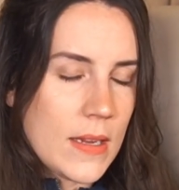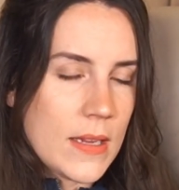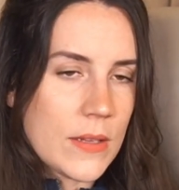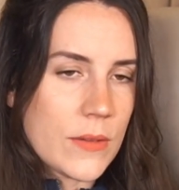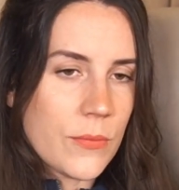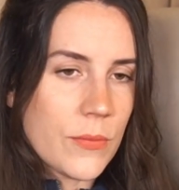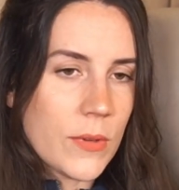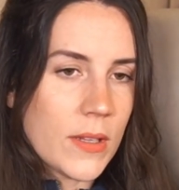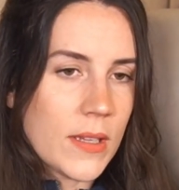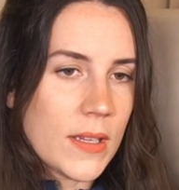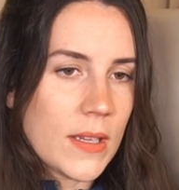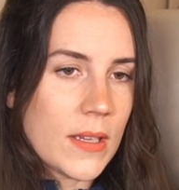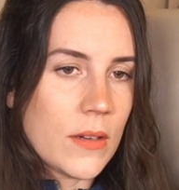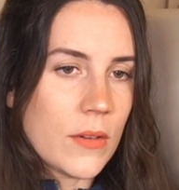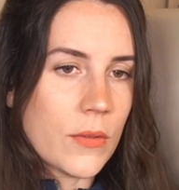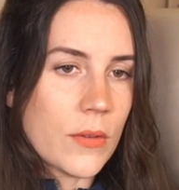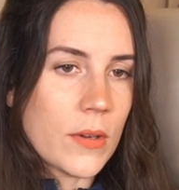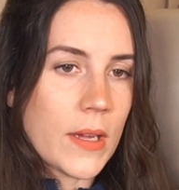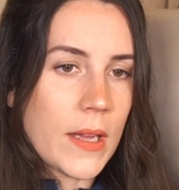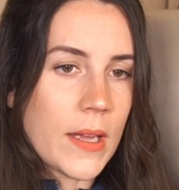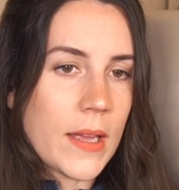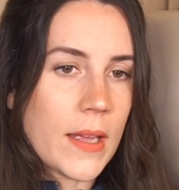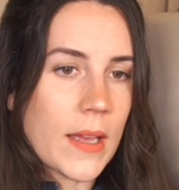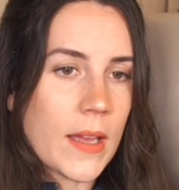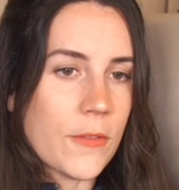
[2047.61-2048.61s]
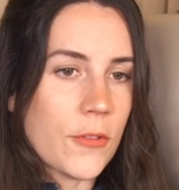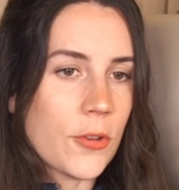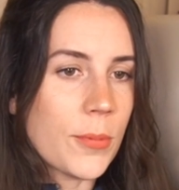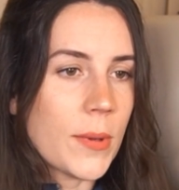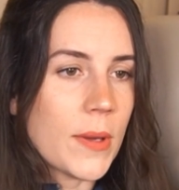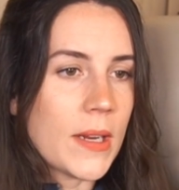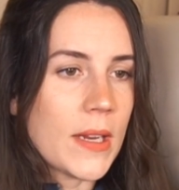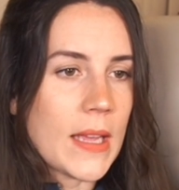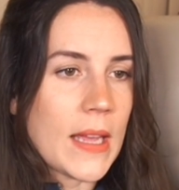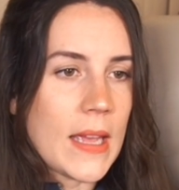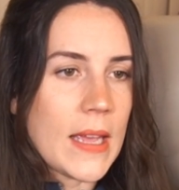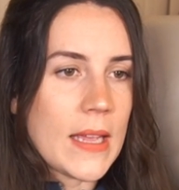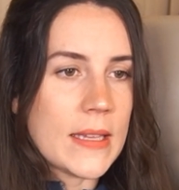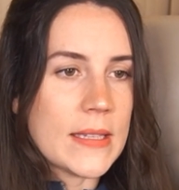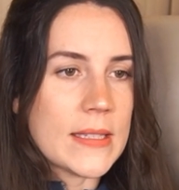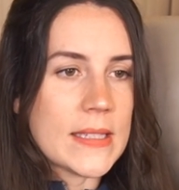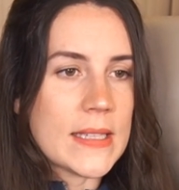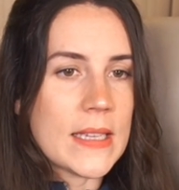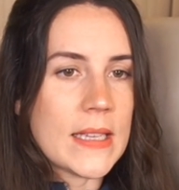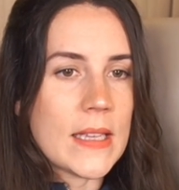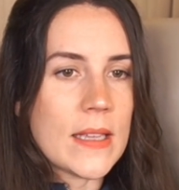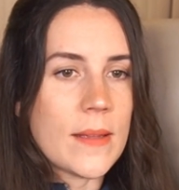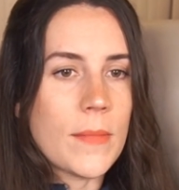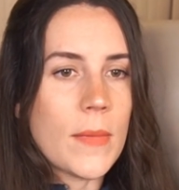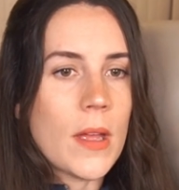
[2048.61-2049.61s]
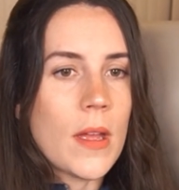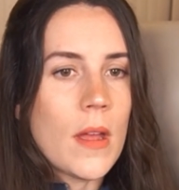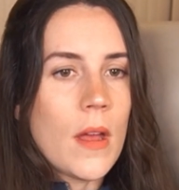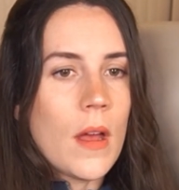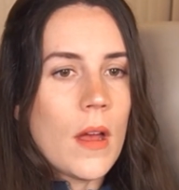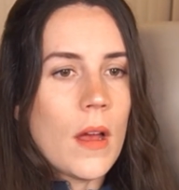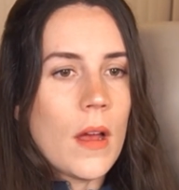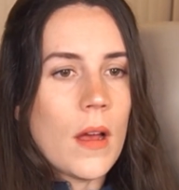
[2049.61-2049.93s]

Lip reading: He's really annoying. Everybody hates him.